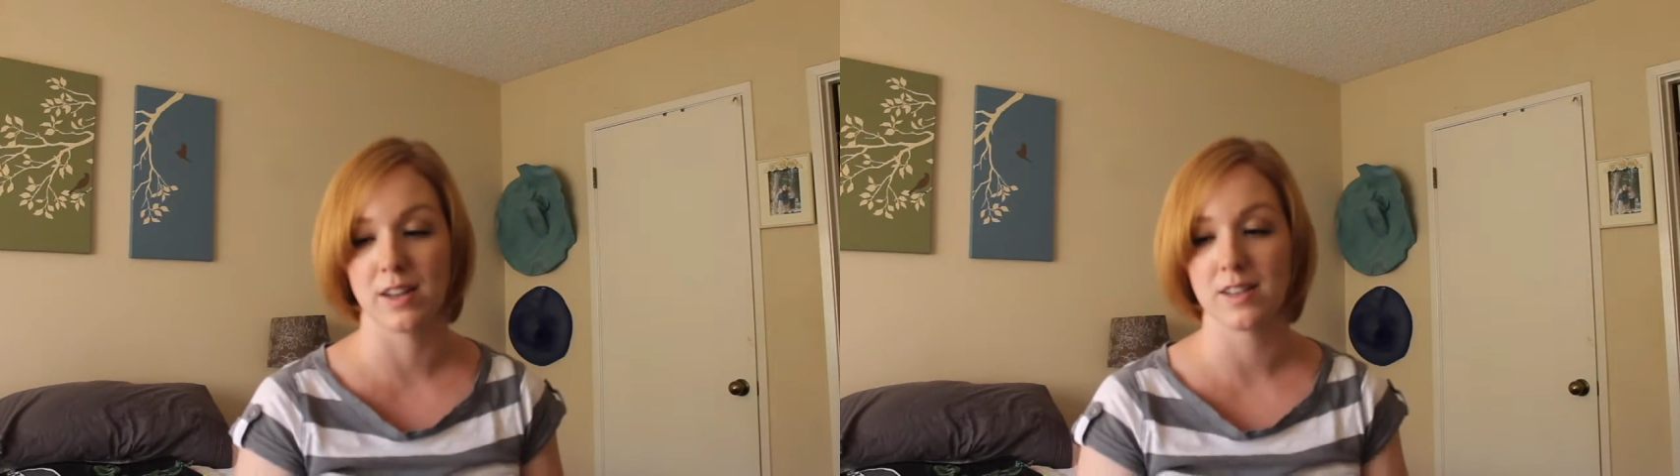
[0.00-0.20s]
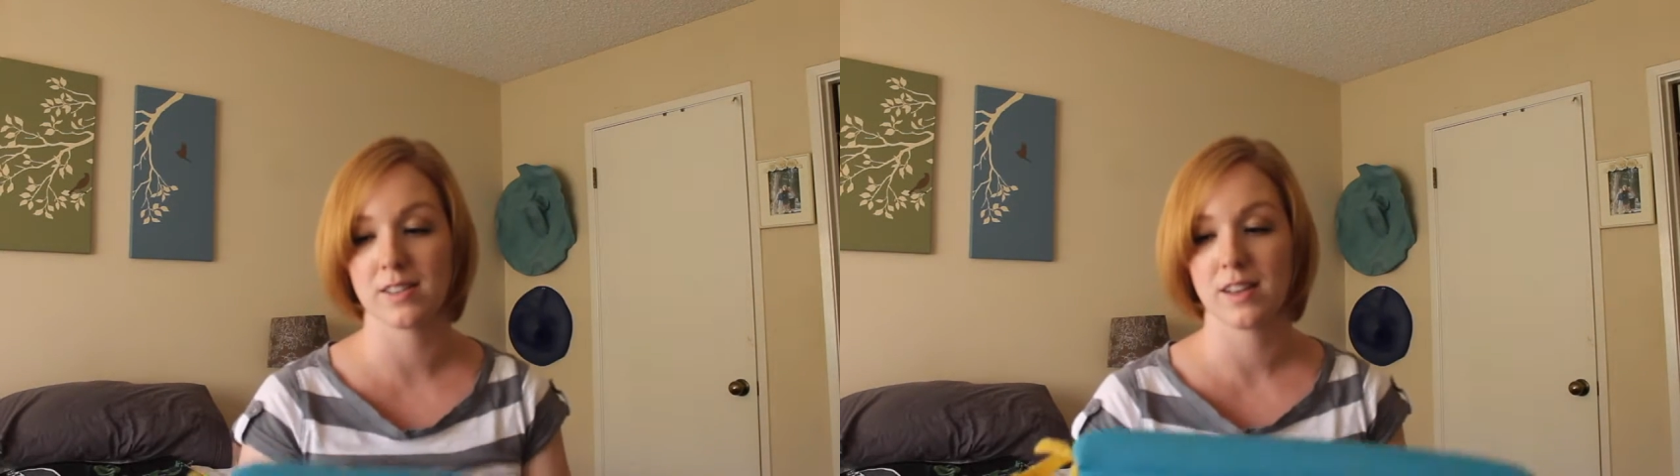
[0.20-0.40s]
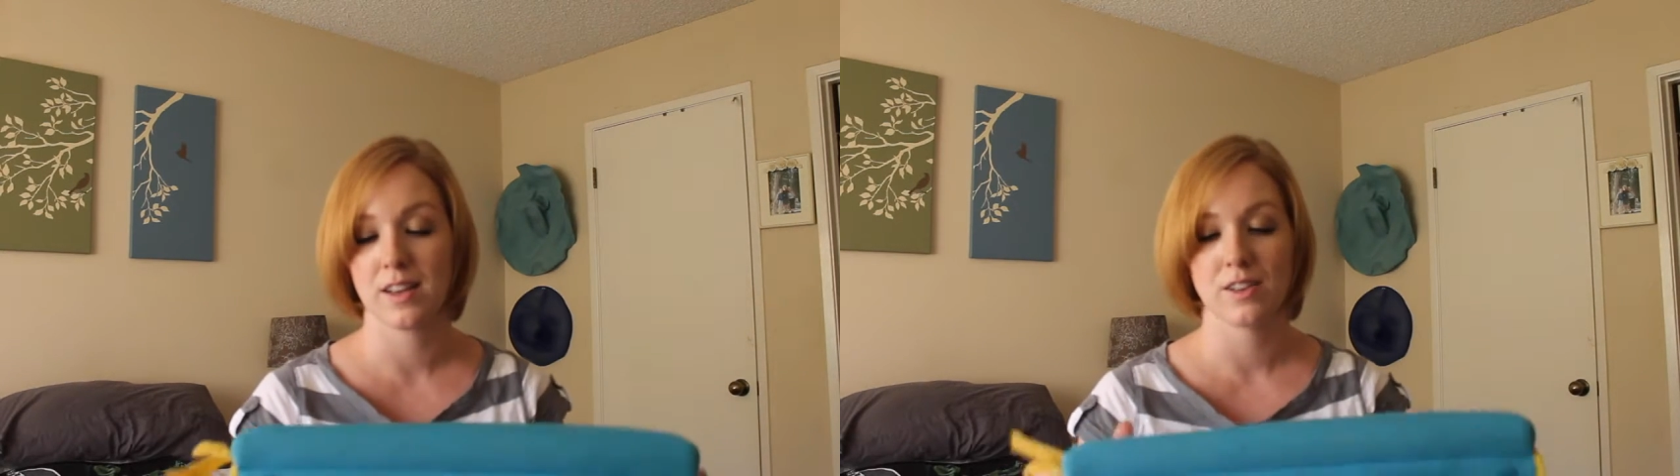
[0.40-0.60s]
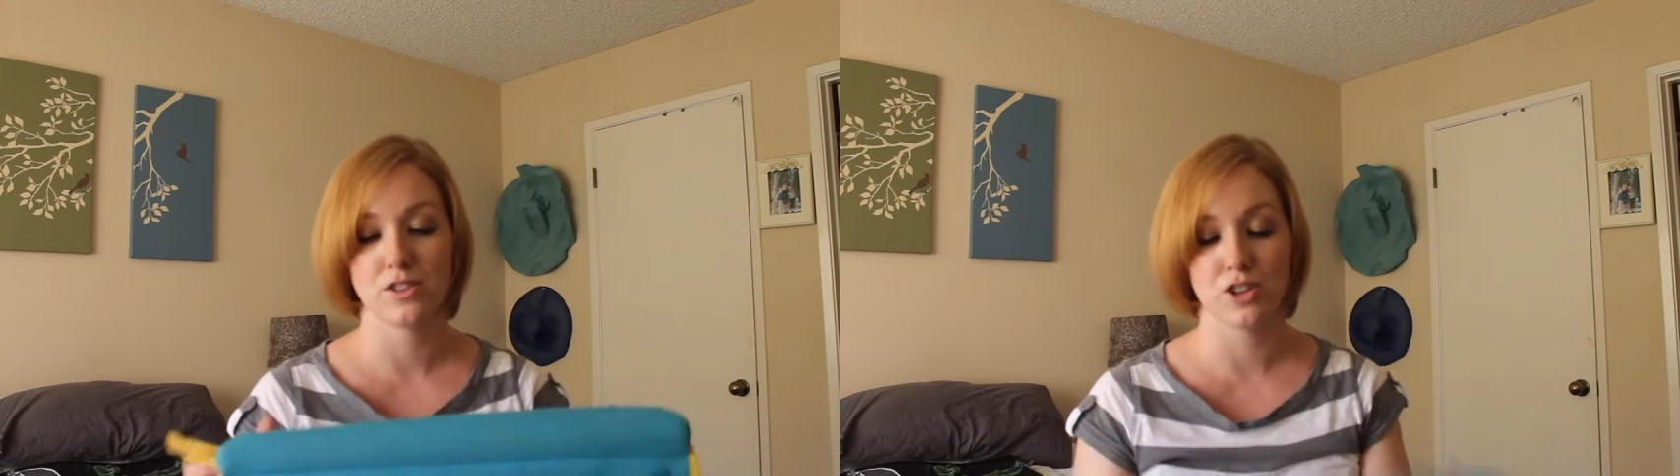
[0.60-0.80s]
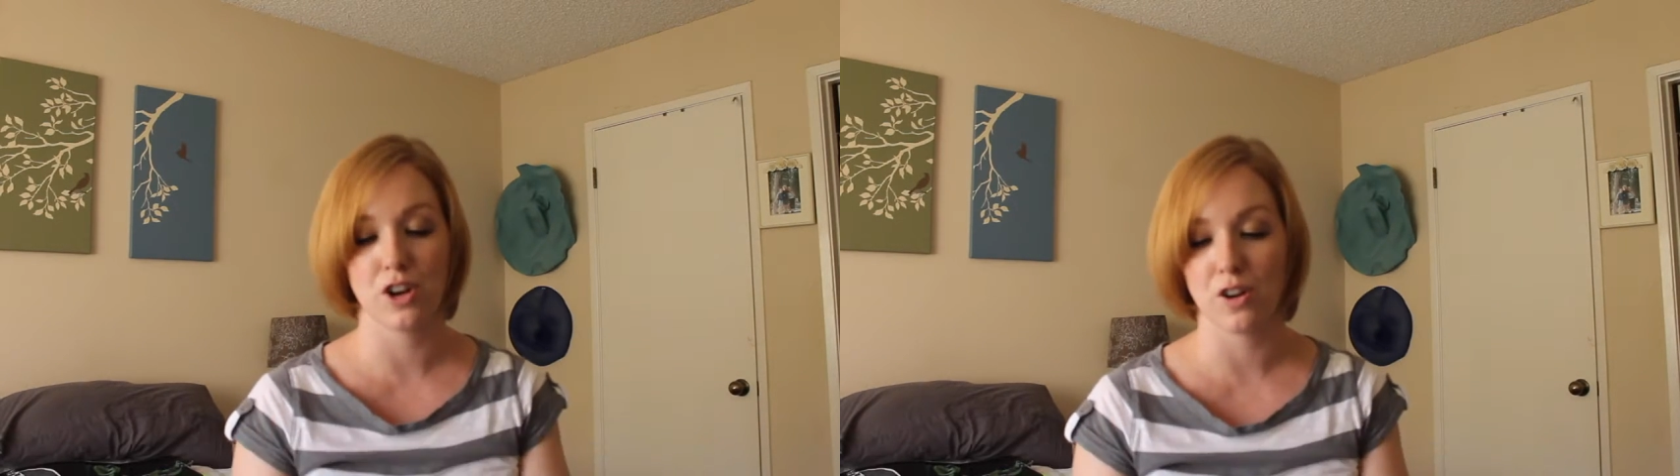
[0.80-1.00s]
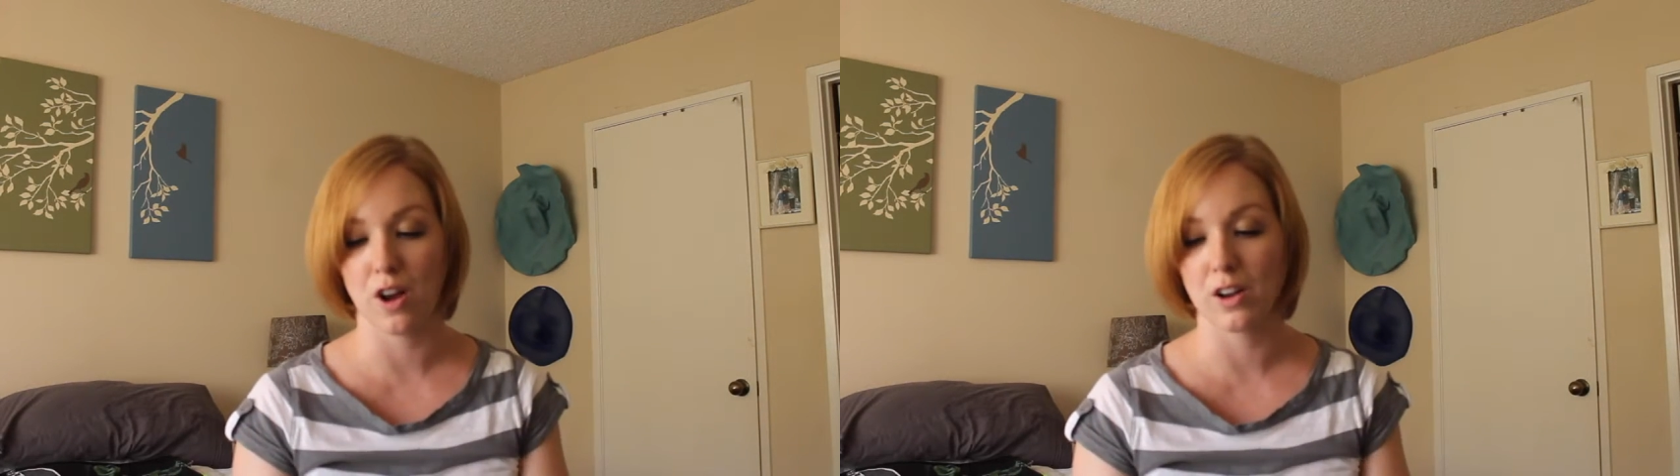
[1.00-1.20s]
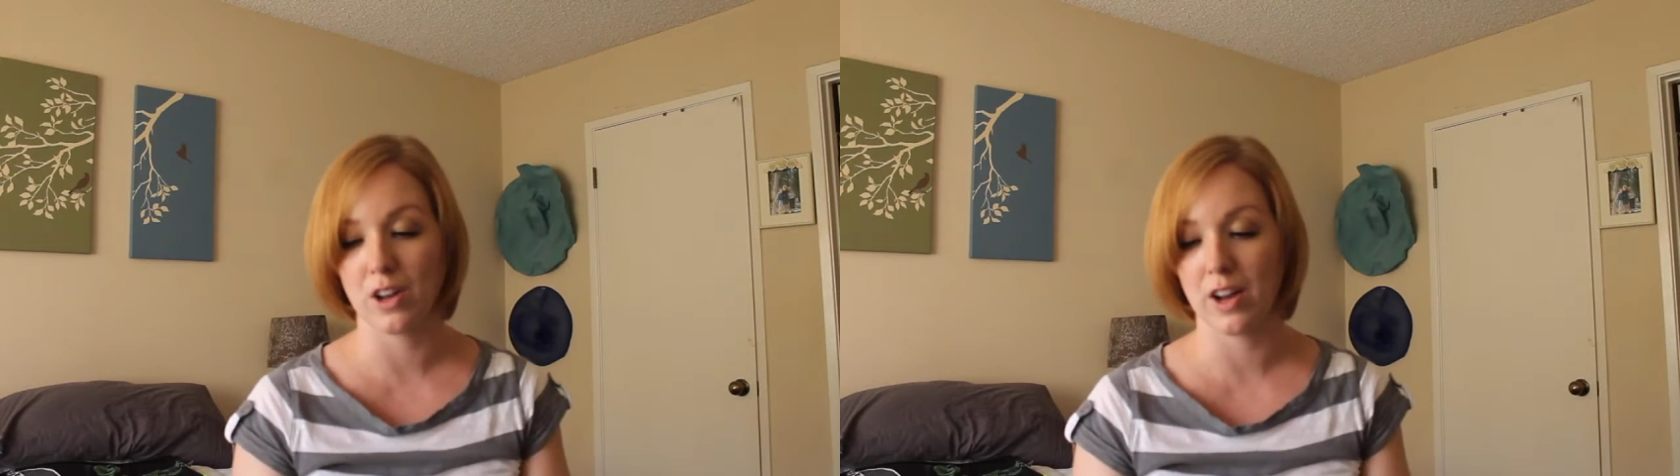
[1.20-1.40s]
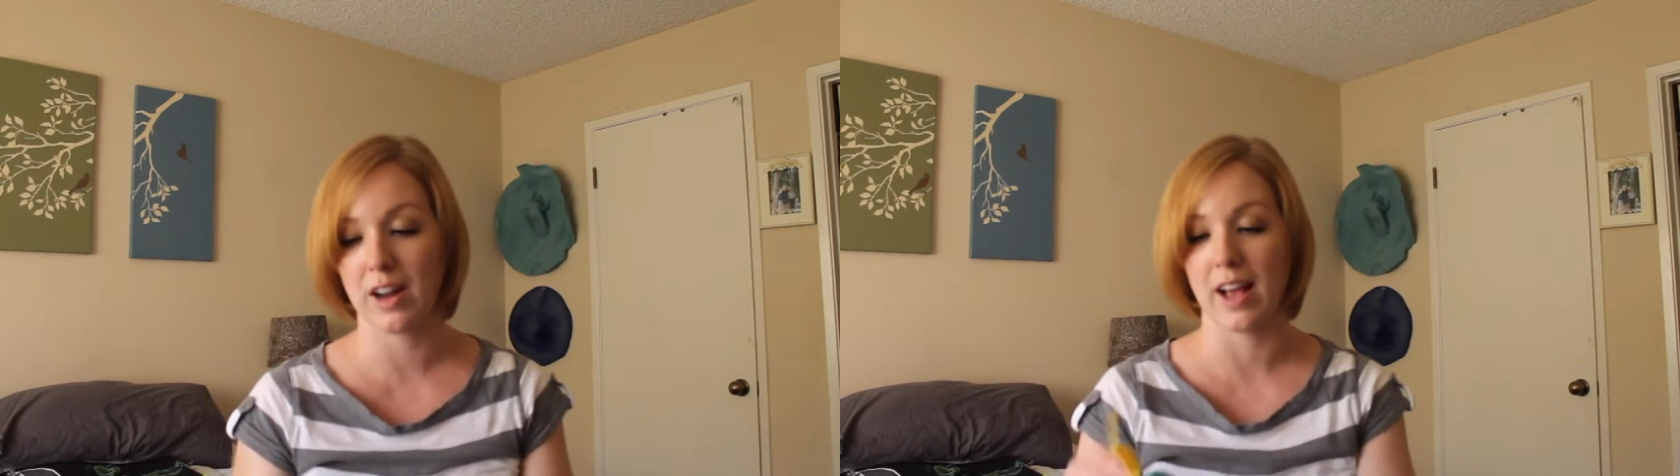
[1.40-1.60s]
does secure on good.